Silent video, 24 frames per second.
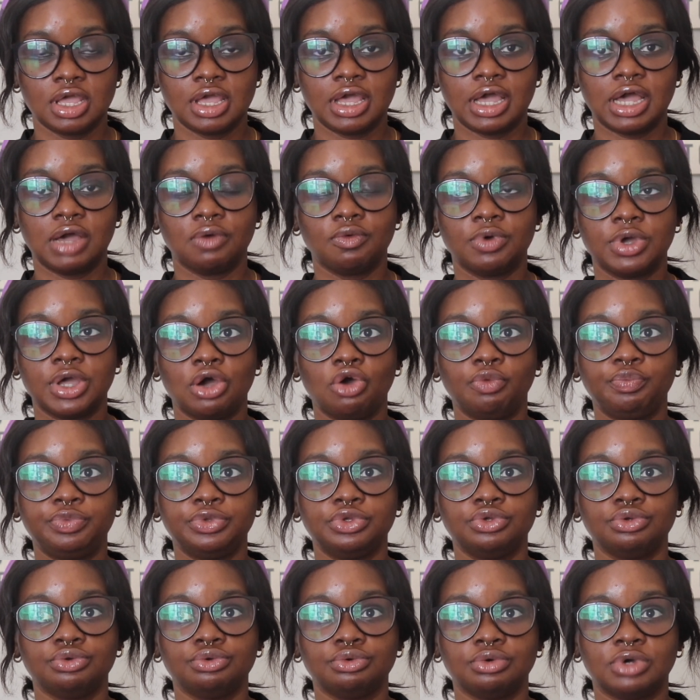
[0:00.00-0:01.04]
and will help
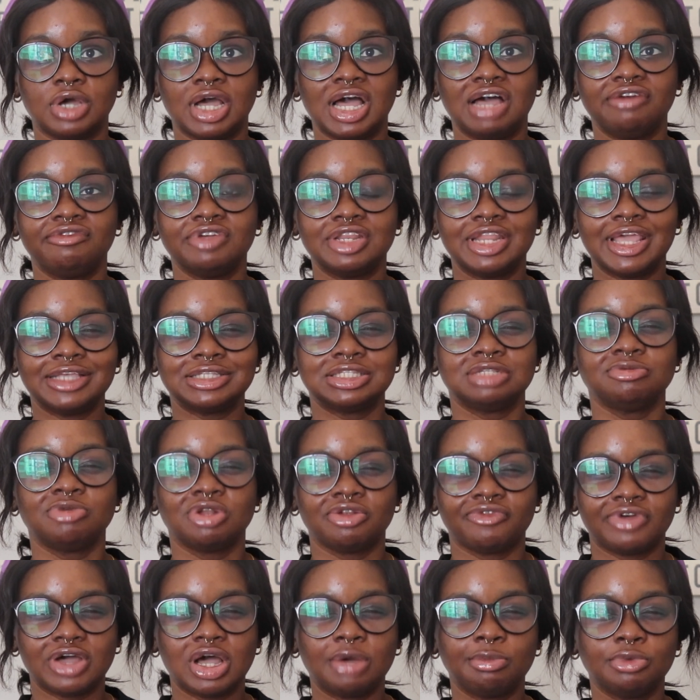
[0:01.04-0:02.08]
you have an estimate
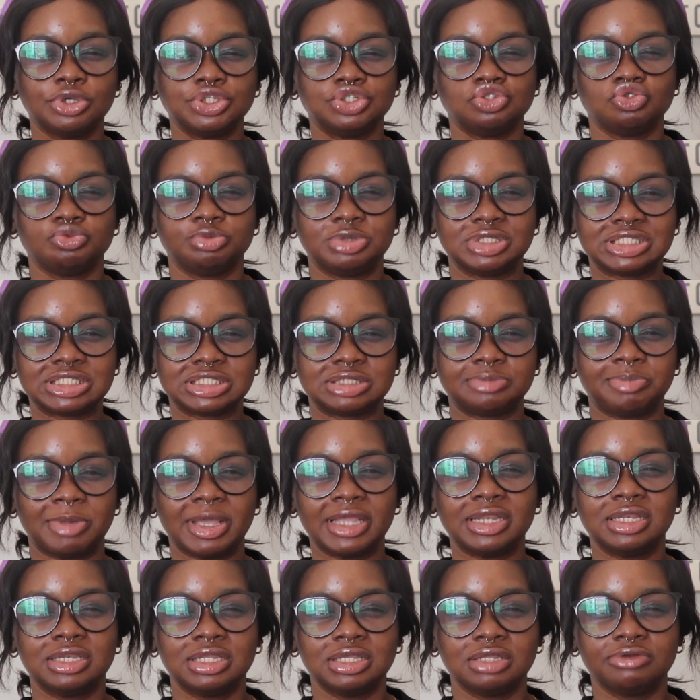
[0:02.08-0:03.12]
of how much you'll be
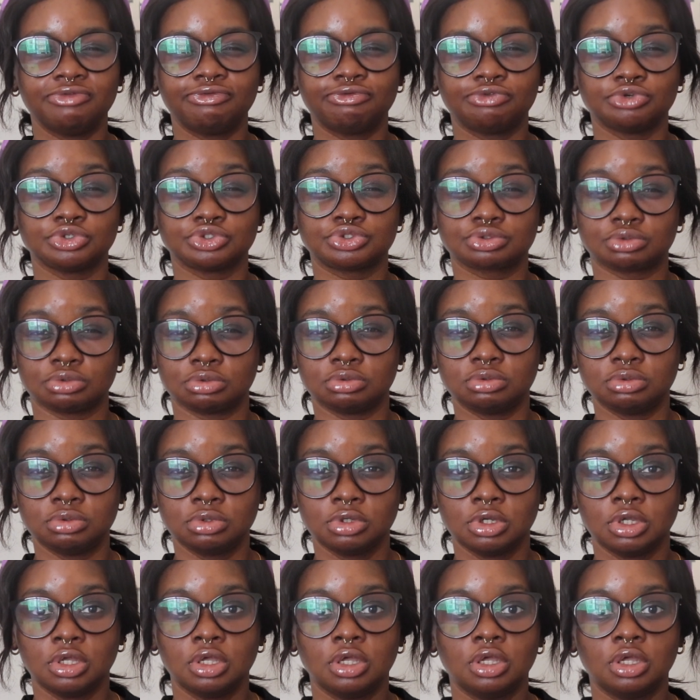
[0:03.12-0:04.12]
spending for school.